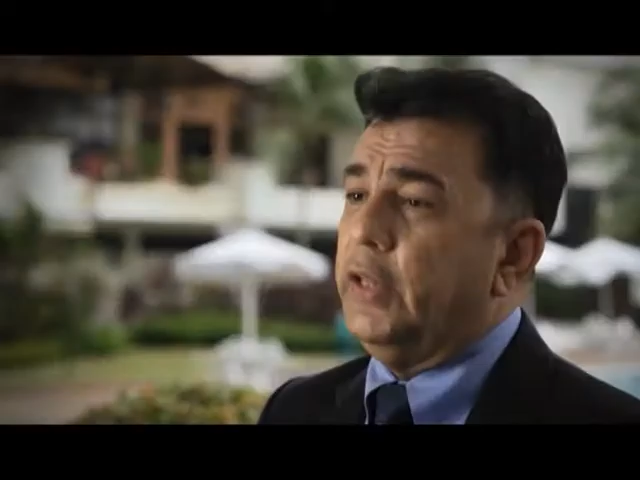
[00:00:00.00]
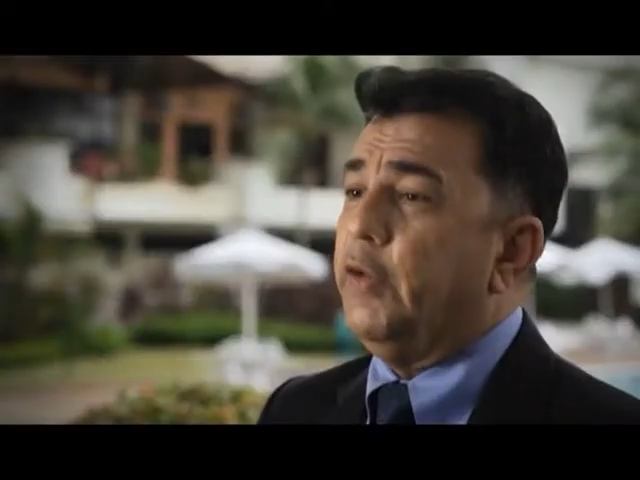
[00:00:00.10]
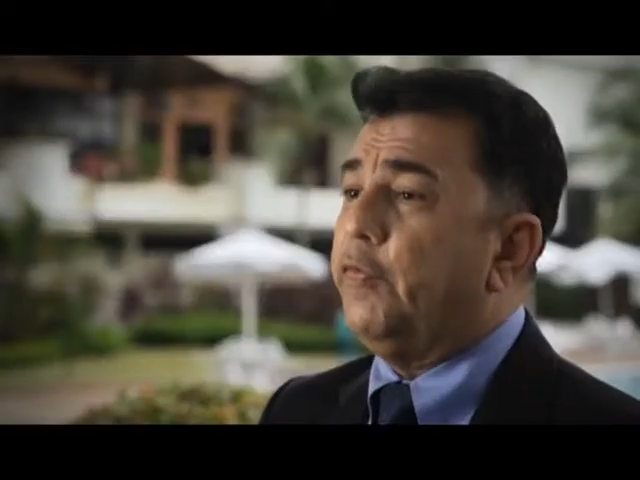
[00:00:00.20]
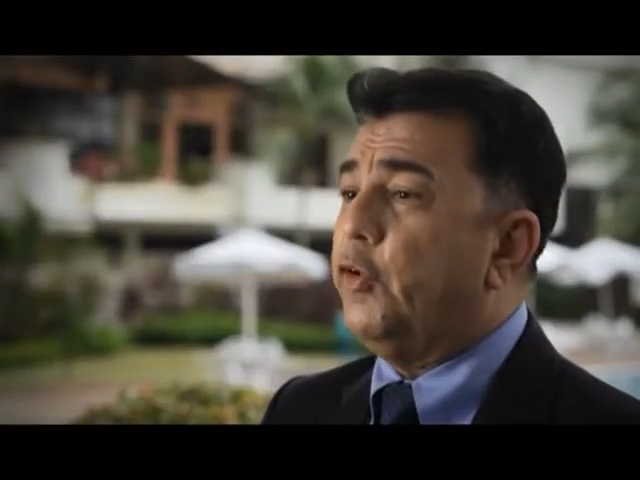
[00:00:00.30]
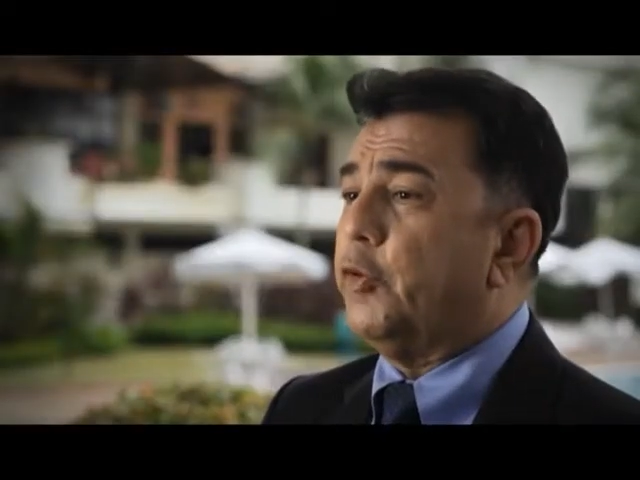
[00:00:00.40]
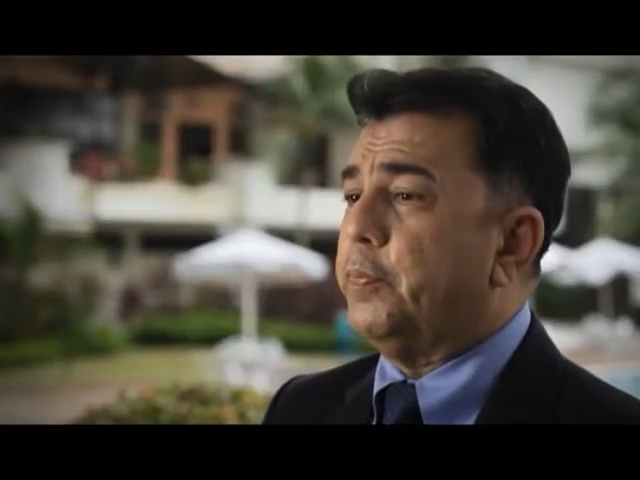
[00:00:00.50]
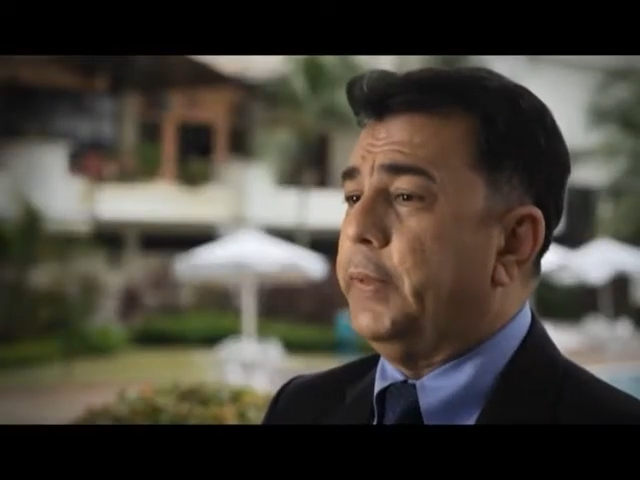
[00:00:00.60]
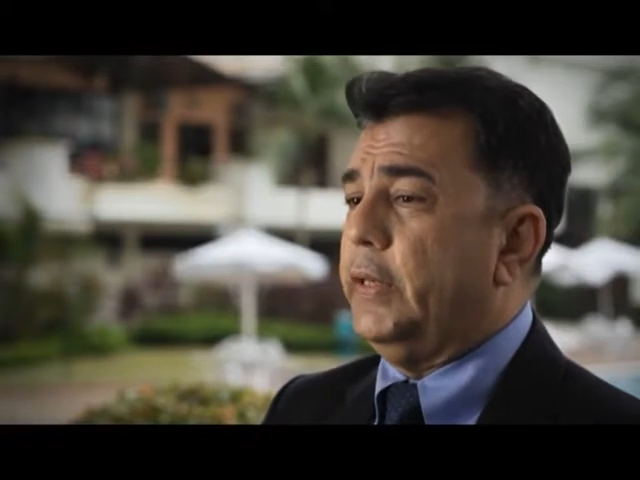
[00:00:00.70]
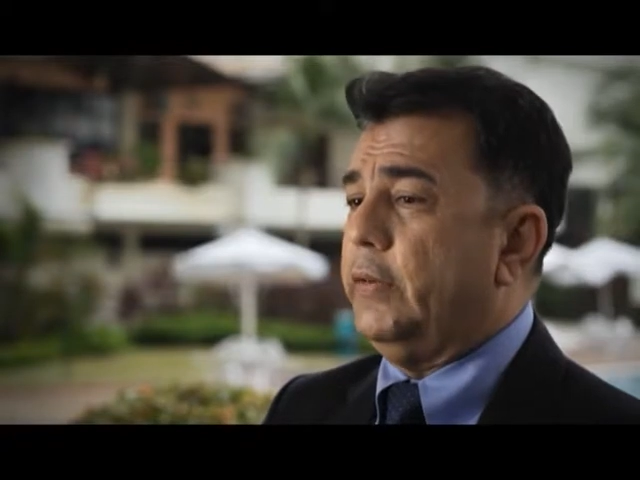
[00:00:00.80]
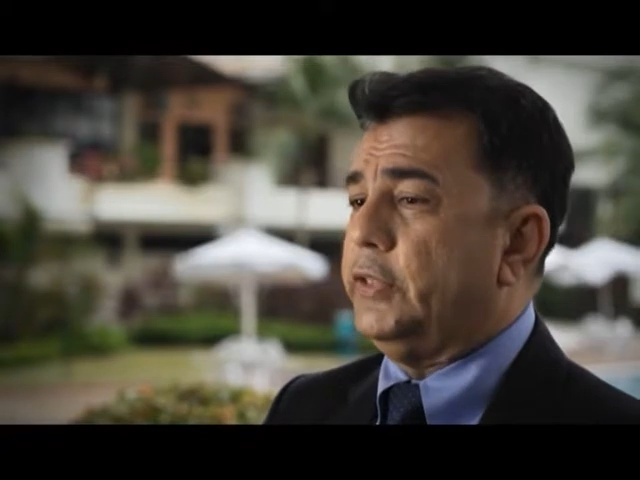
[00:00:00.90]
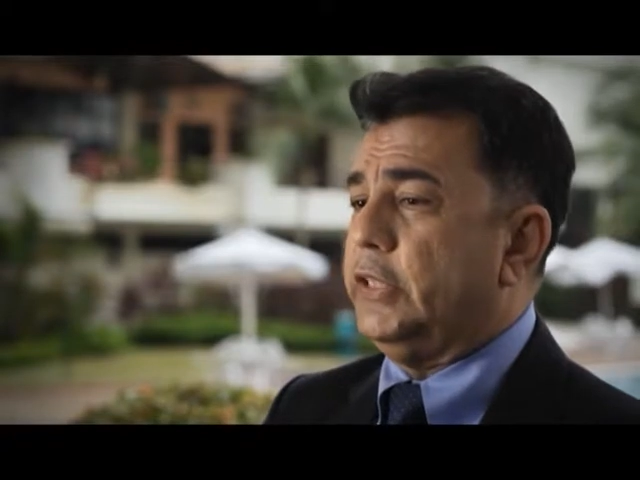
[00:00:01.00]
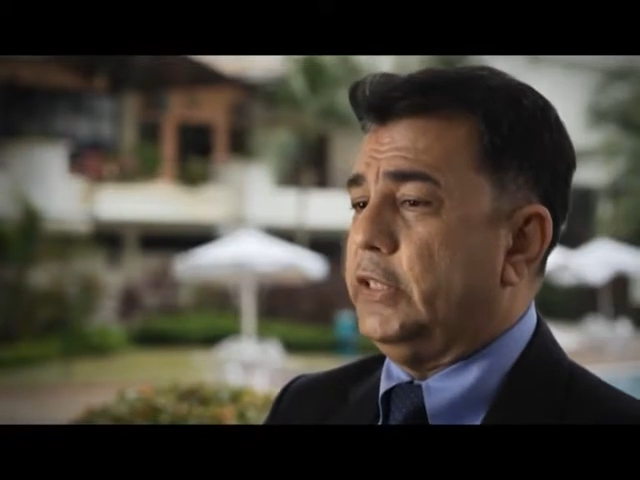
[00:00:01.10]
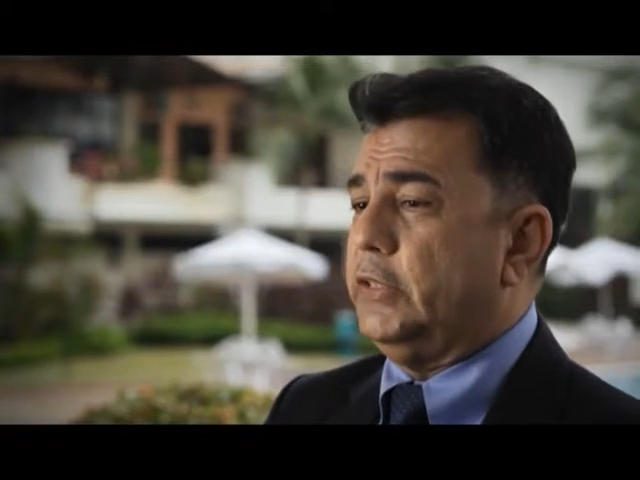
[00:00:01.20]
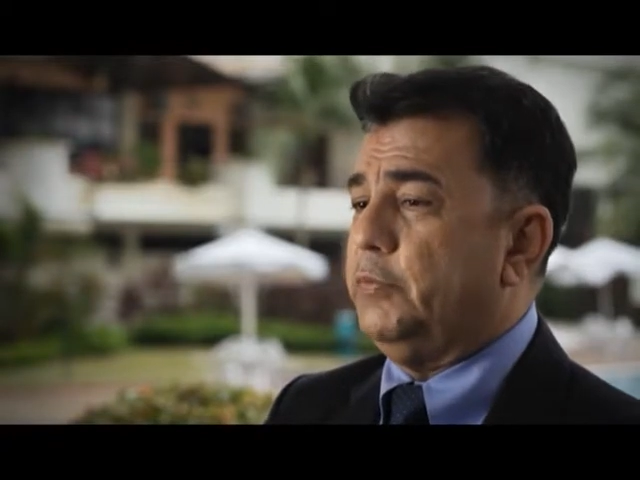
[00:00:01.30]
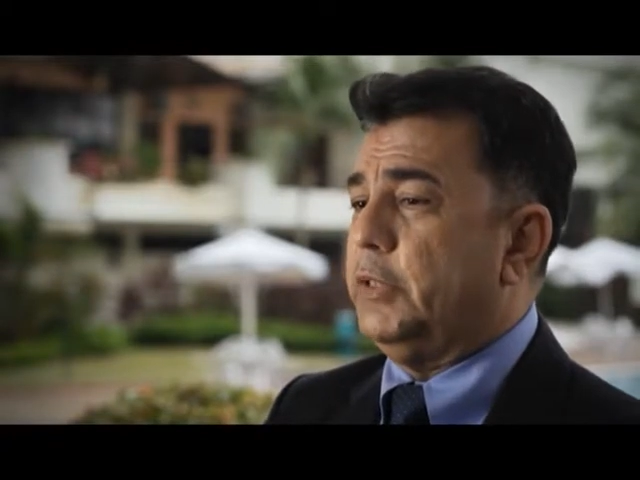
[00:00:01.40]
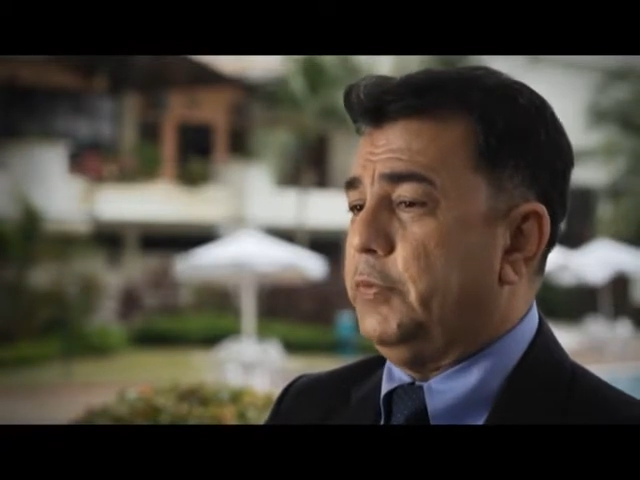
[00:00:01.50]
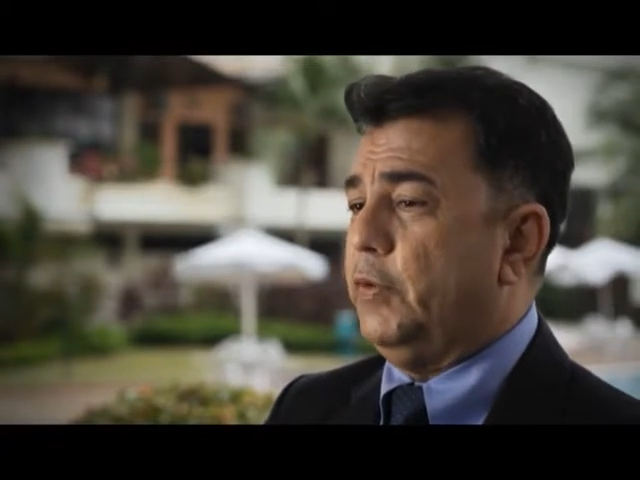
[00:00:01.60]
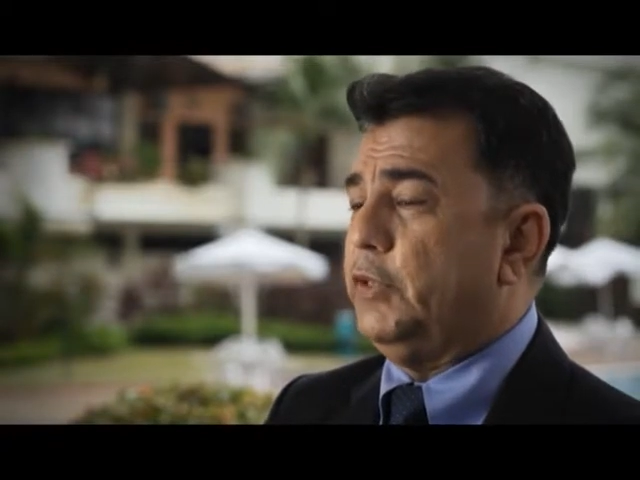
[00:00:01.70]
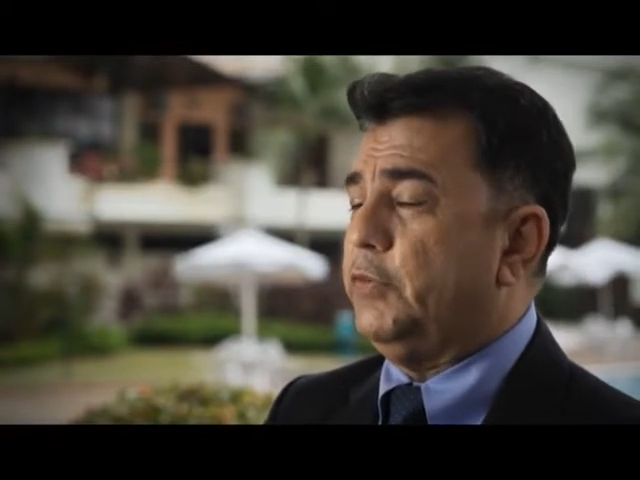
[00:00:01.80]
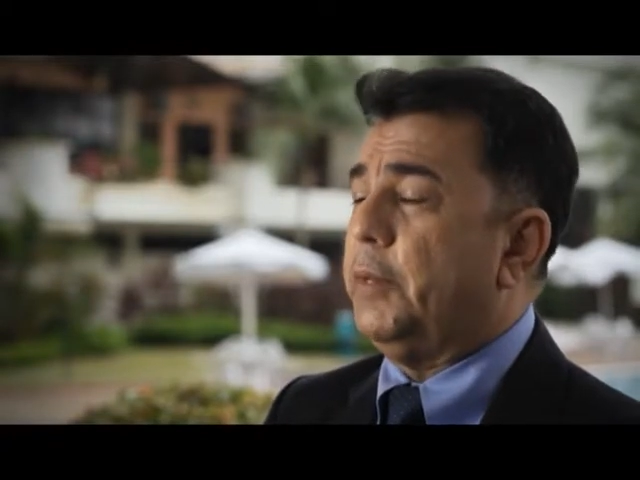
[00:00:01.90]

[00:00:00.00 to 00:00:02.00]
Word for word: The fourth P says you must be always